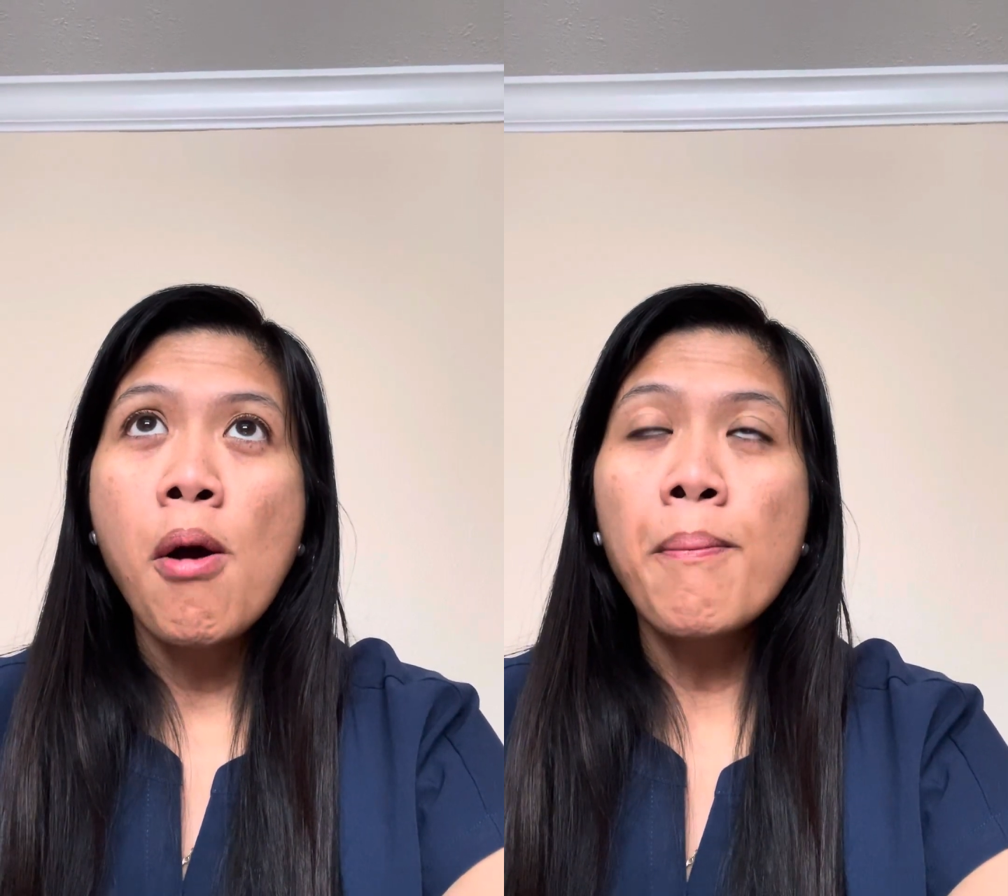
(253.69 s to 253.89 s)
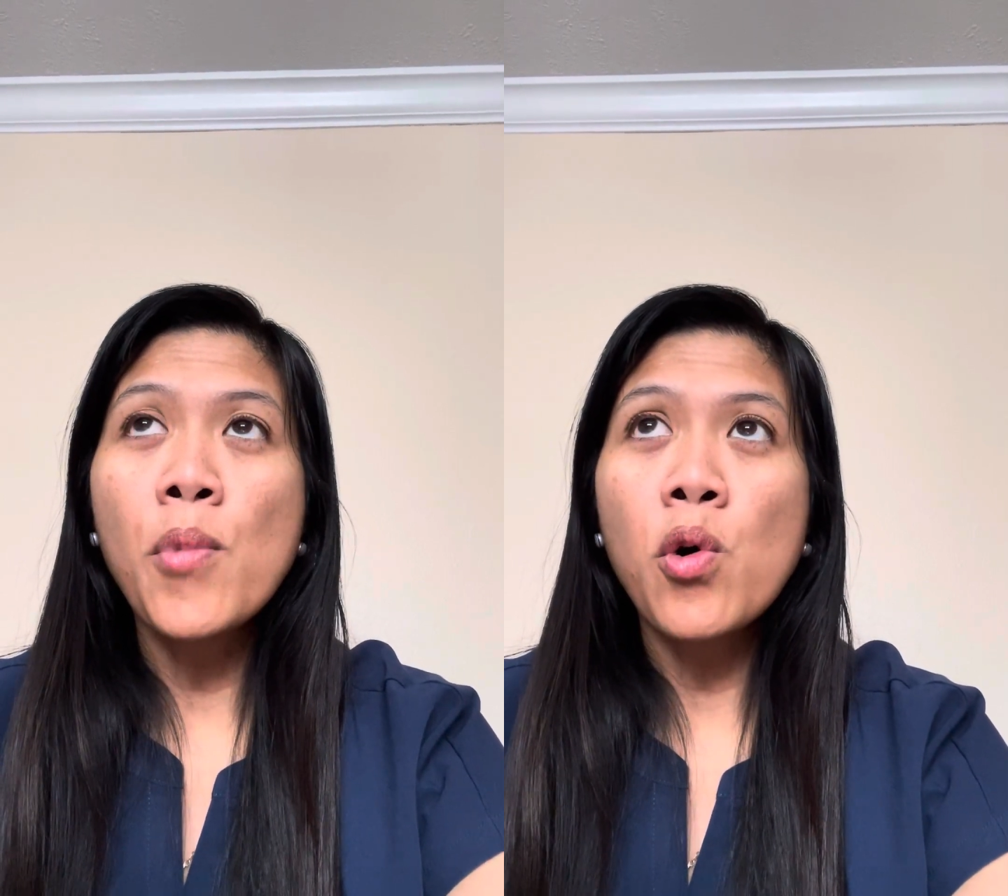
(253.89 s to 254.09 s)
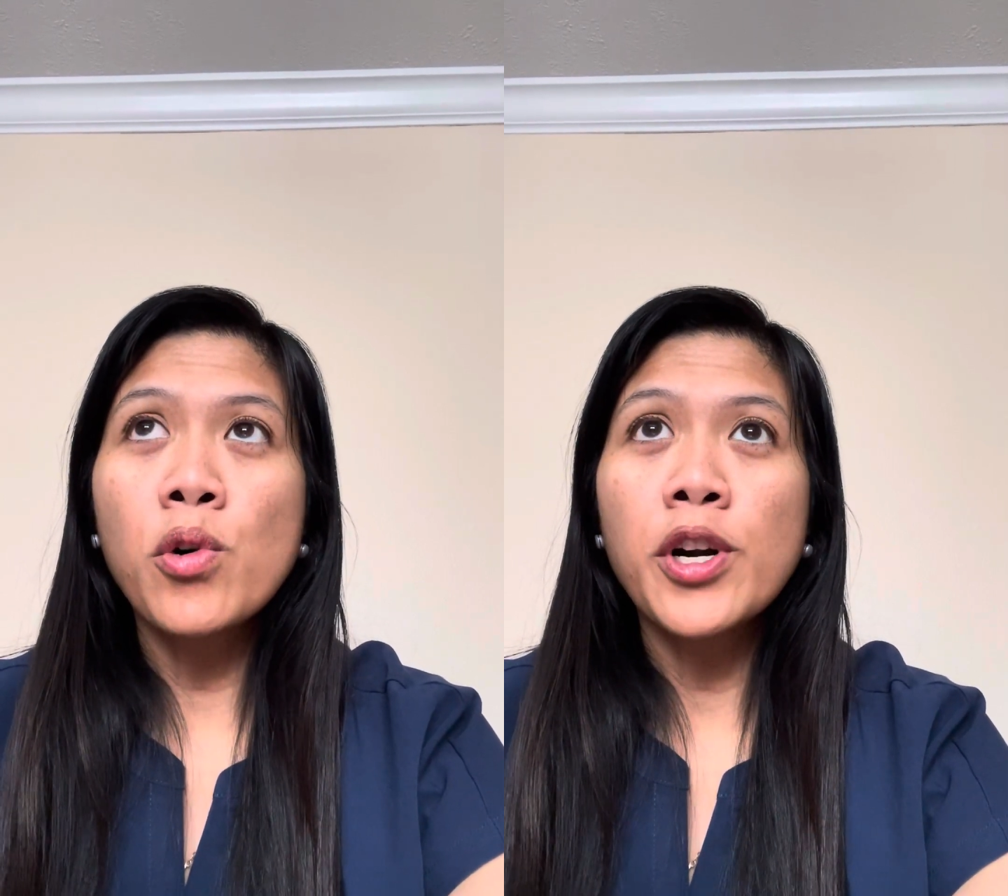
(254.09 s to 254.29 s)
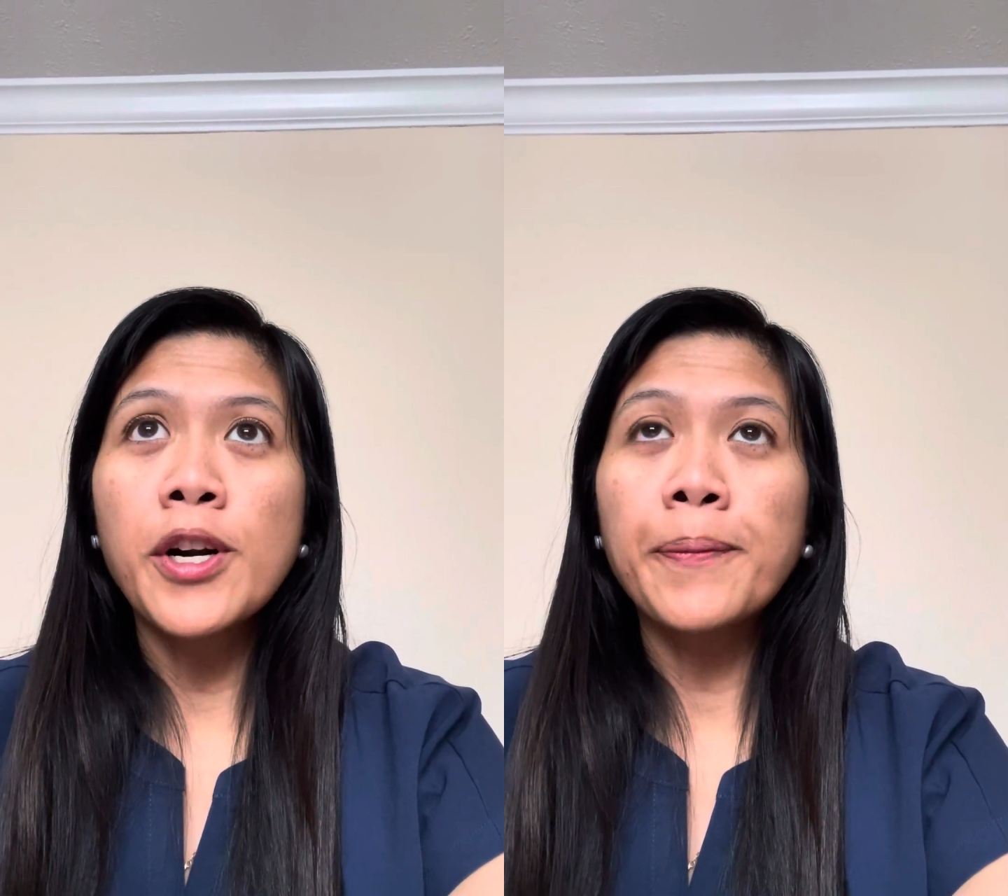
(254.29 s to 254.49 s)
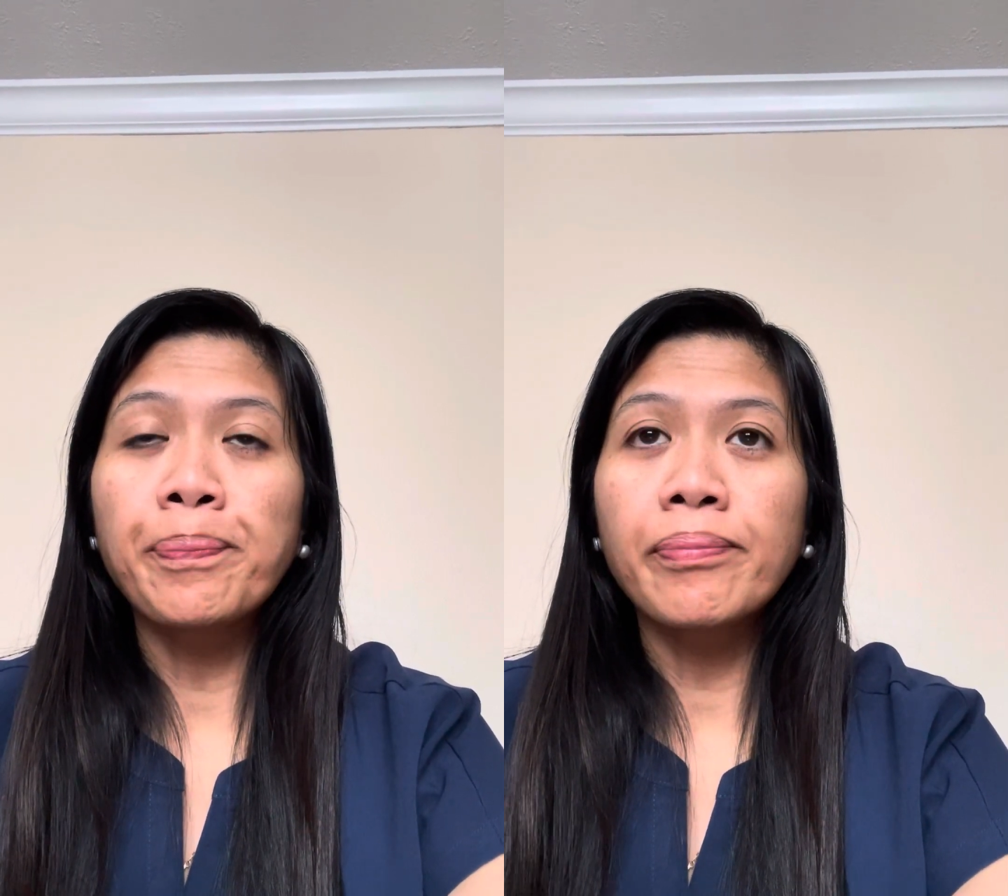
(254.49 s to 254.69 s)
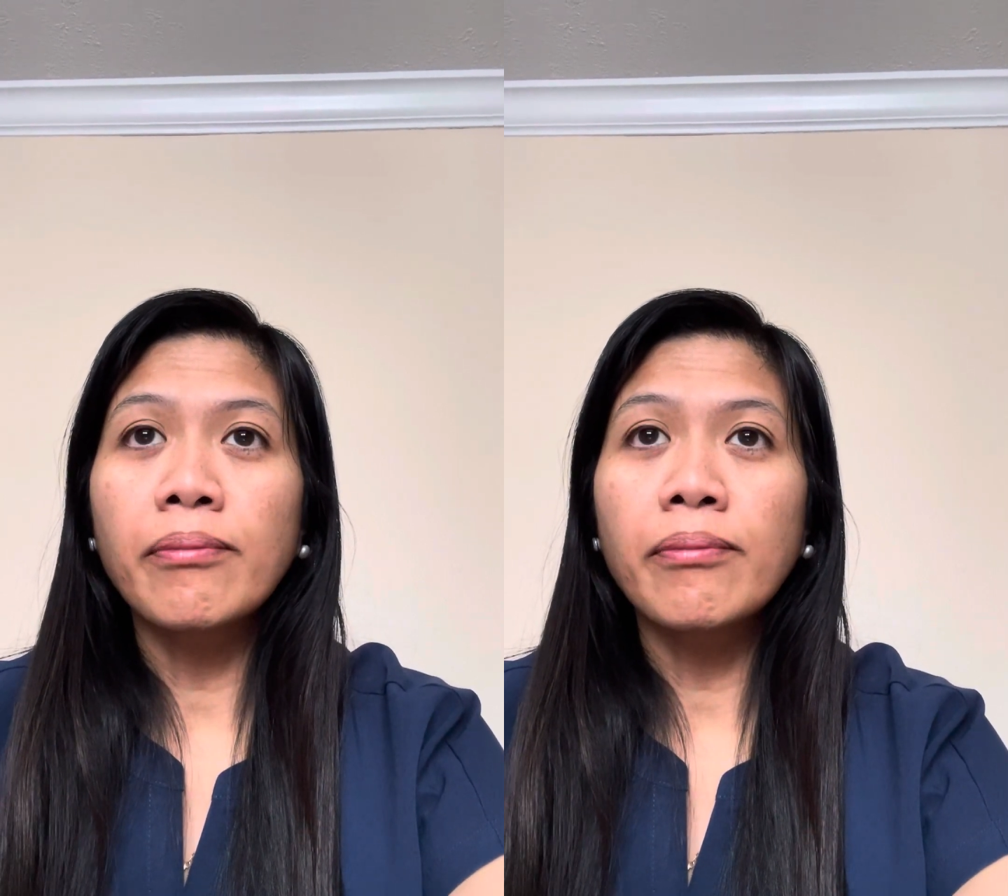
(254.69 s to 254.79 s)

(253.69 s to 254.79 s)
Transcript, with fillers: more